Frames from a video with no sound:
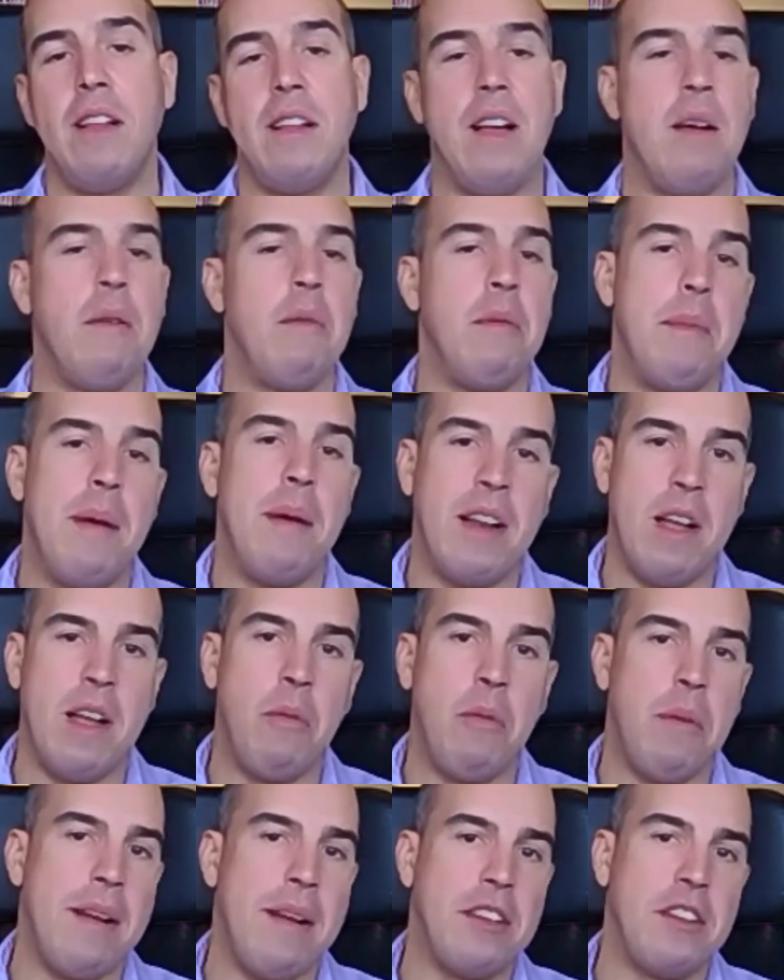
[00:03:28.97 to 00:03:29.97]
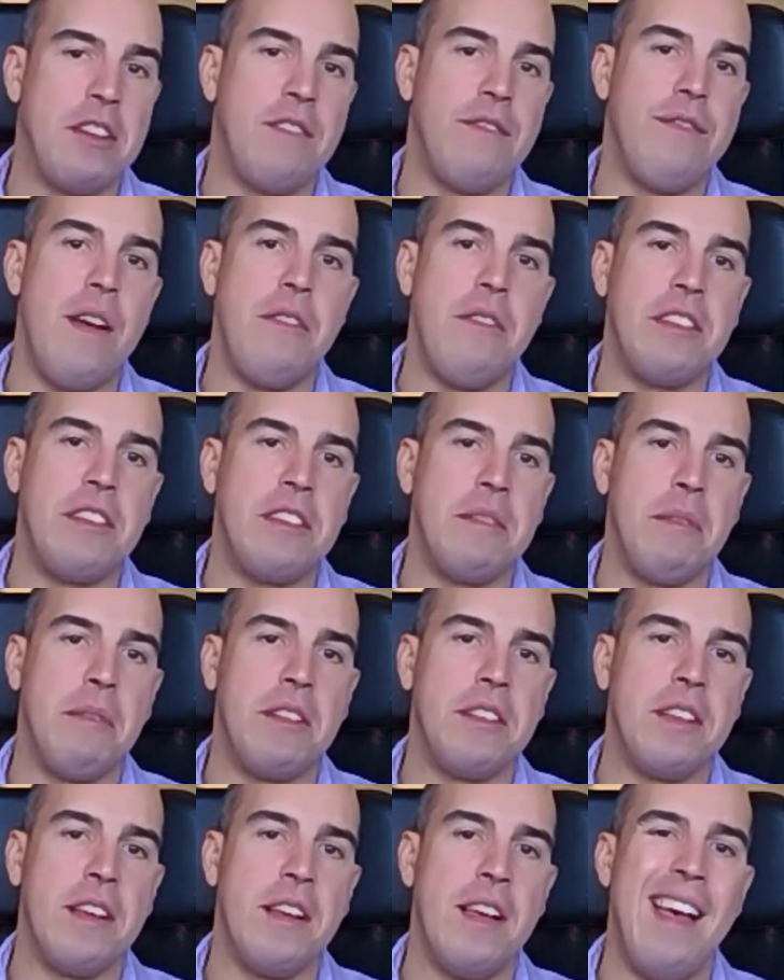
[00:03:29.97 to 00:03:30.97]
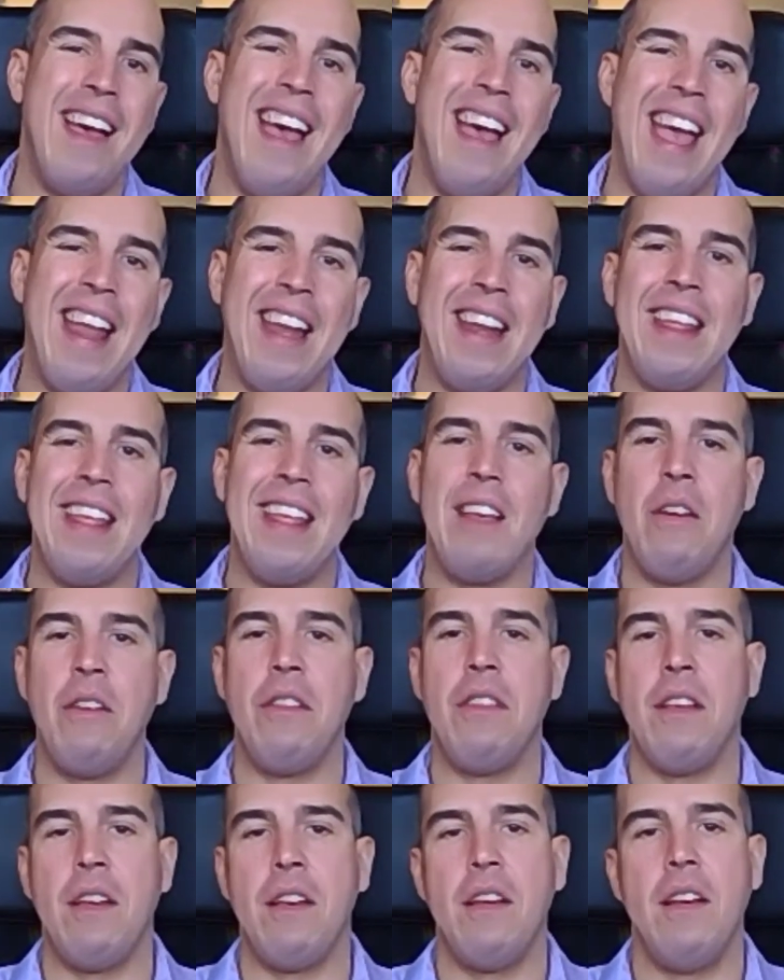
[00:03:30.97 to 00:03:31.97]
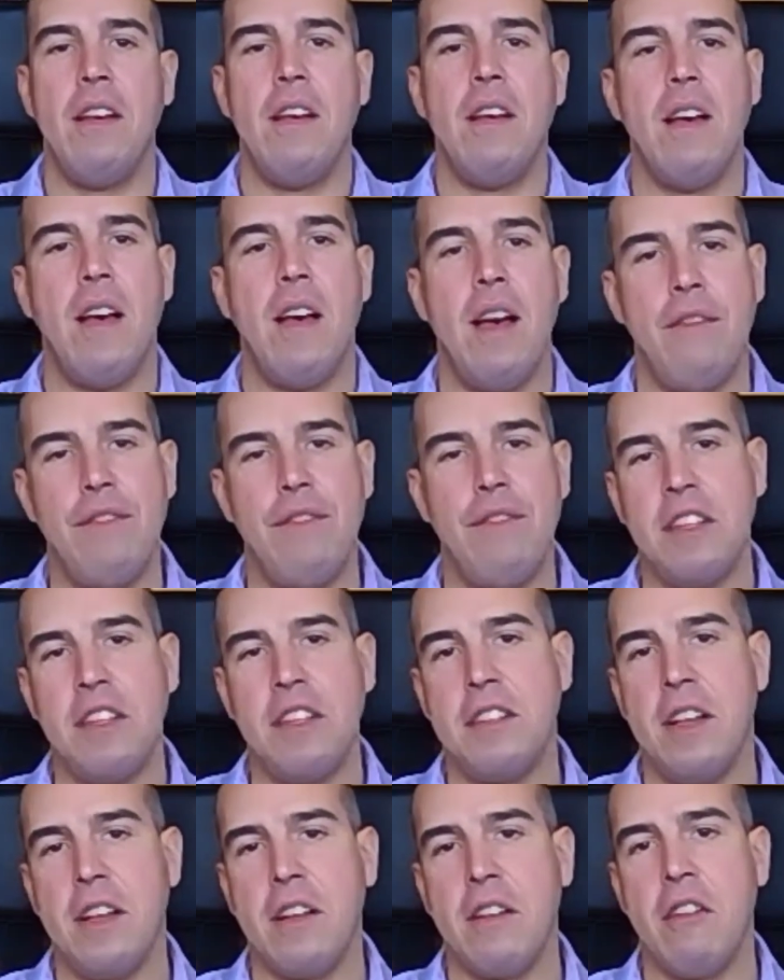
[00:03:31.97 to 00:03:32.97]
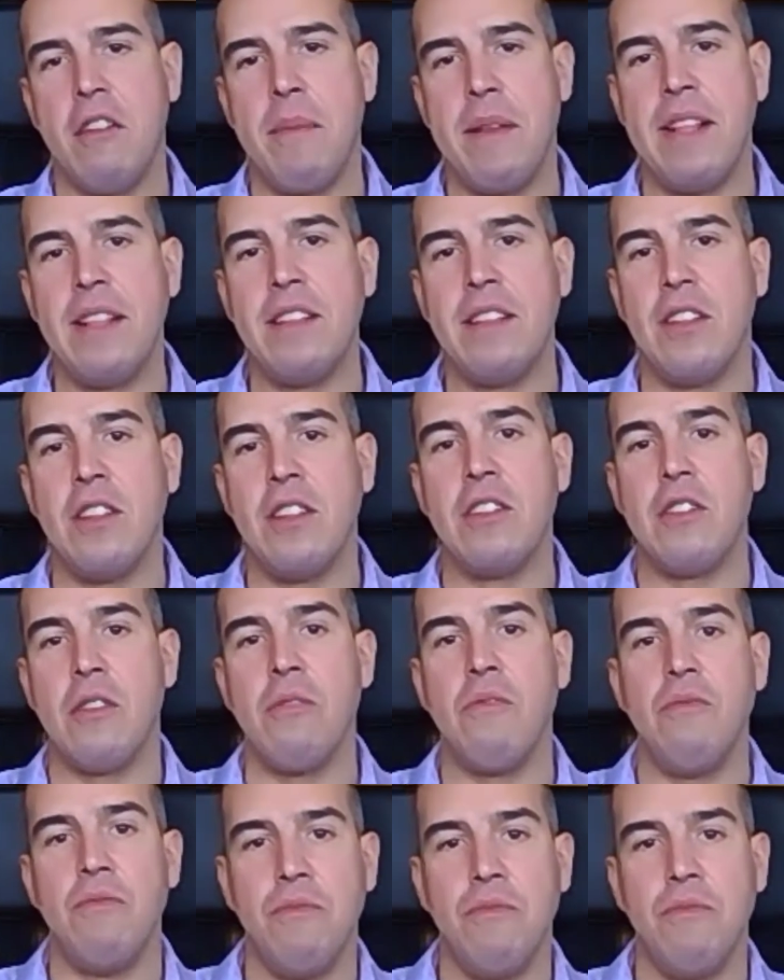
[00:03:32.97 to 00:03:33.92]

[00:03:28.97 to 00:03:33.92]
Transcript: I would imagine, is very similar to any other visitor coming into the school.